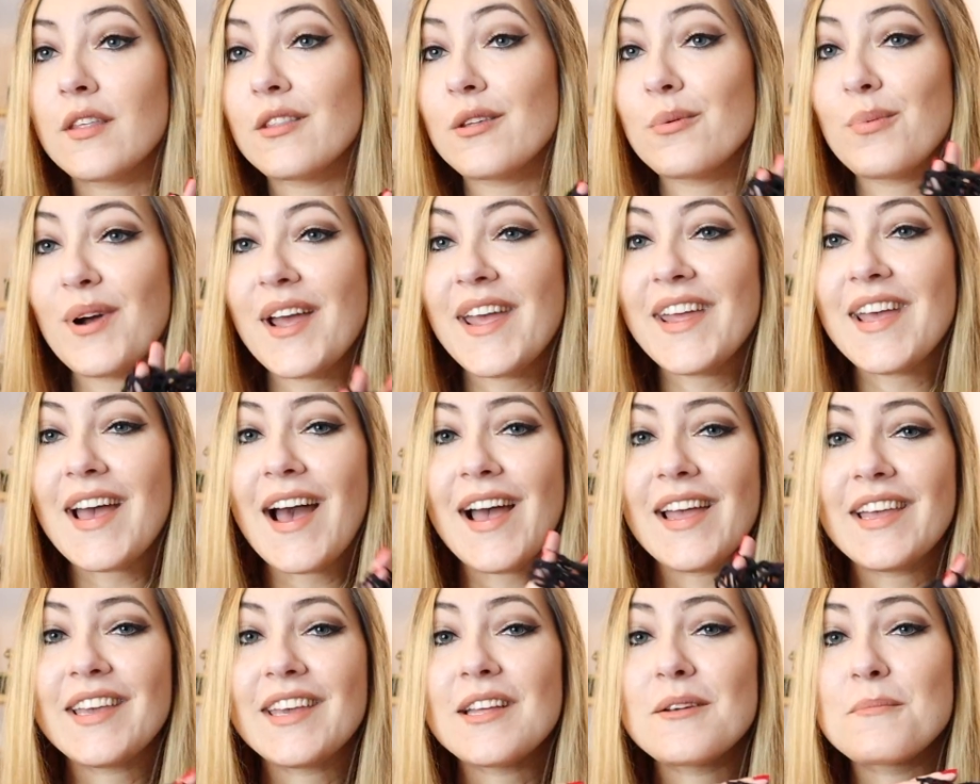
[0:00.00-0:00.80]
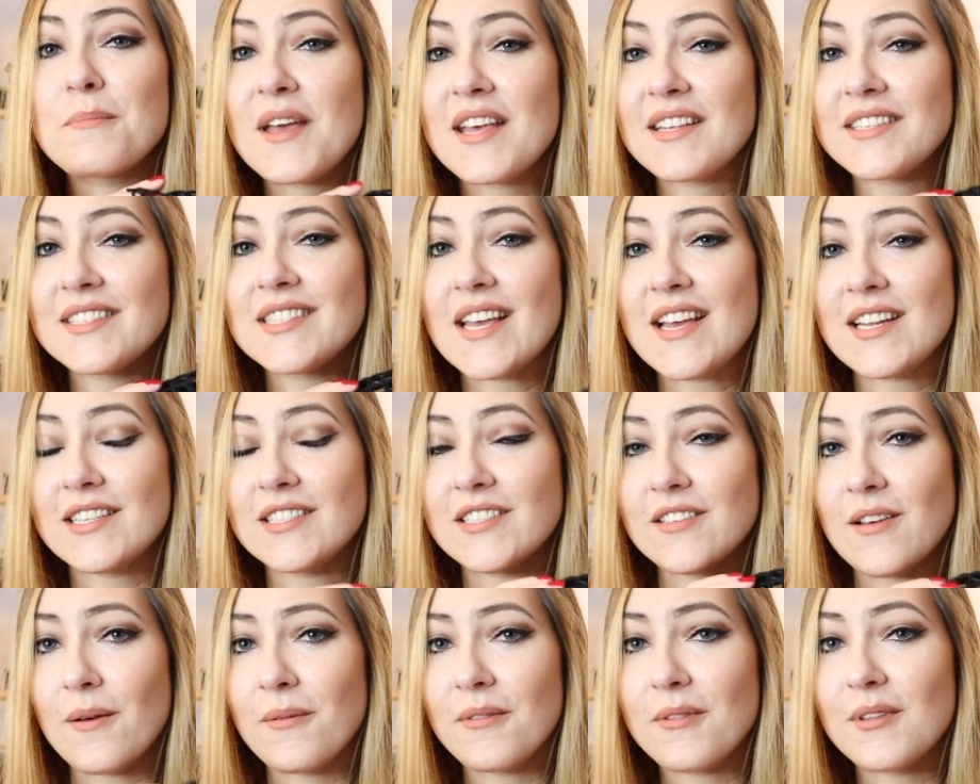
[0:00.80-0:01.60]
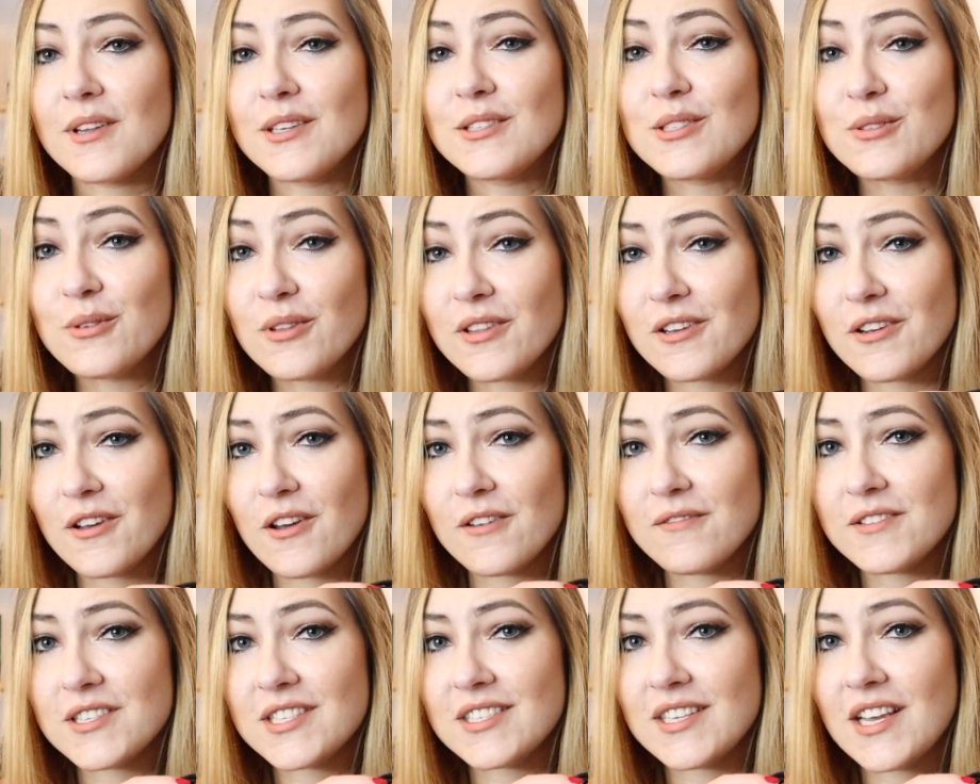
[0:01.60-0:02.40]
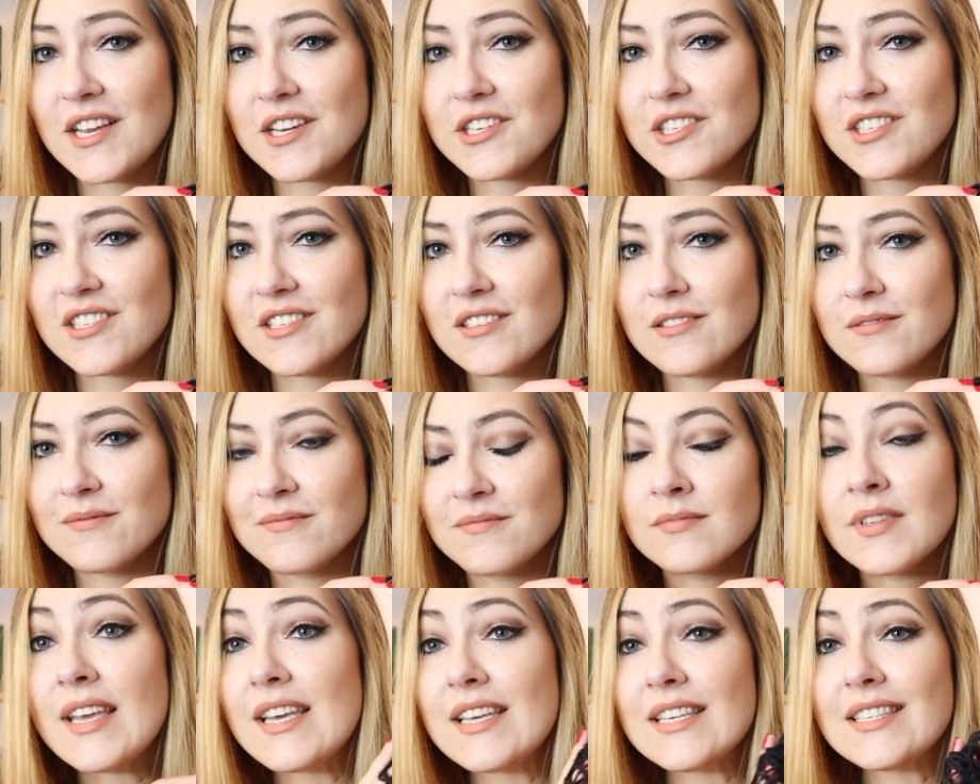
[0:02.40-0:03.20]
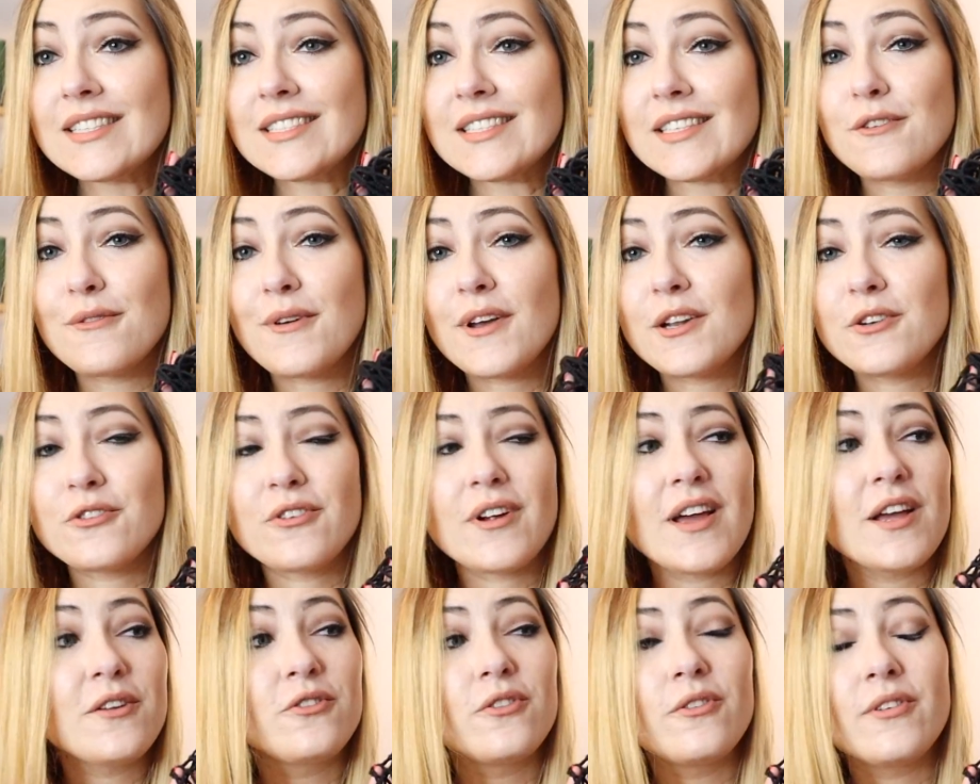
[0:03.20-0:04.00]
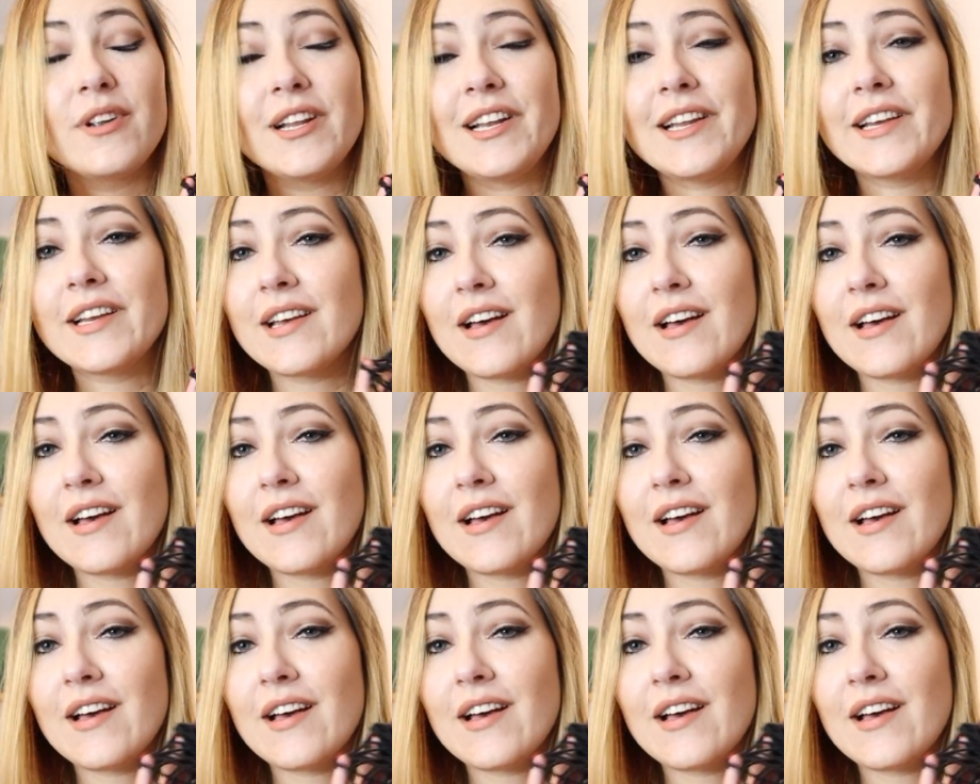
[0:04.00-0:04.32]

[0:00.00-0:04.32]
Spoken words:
the way I can best add something to the conversation is if I try to really